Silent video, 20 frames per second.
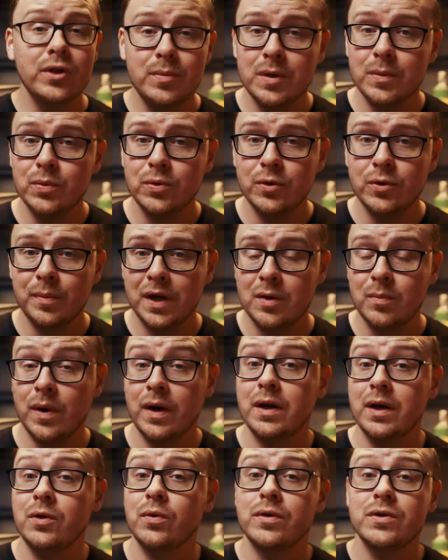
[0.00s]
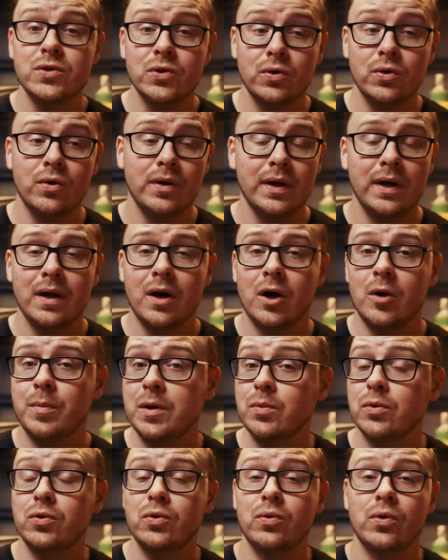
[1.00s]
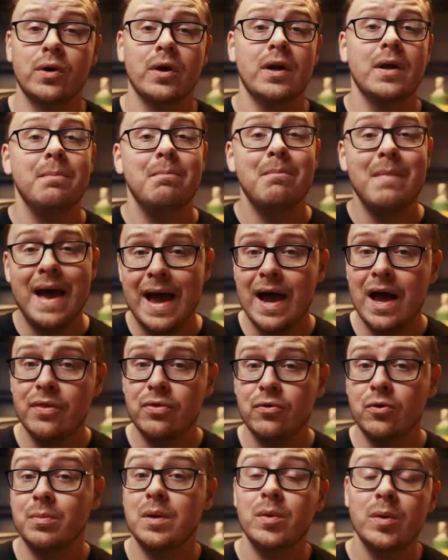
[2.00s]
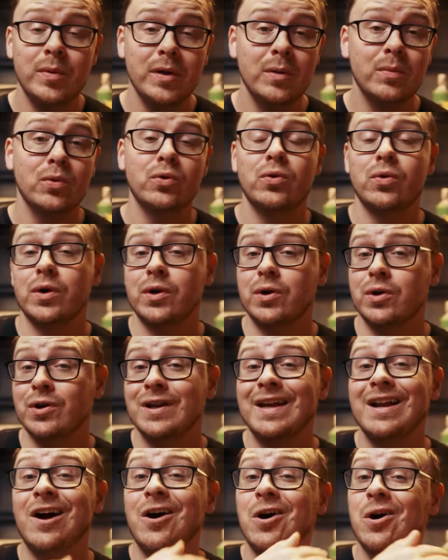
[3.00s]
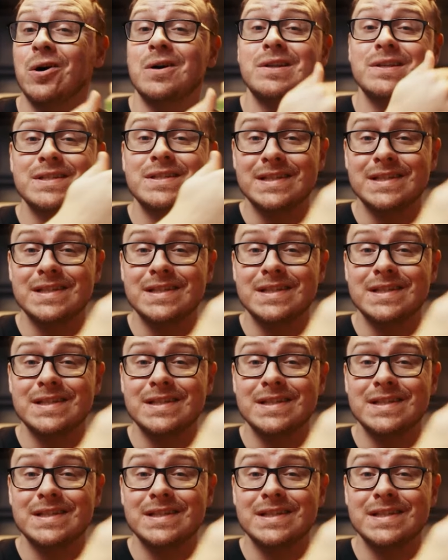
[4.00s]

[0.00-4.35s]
people who make money with tutoring are people who are good at math or maybe people who are good at hard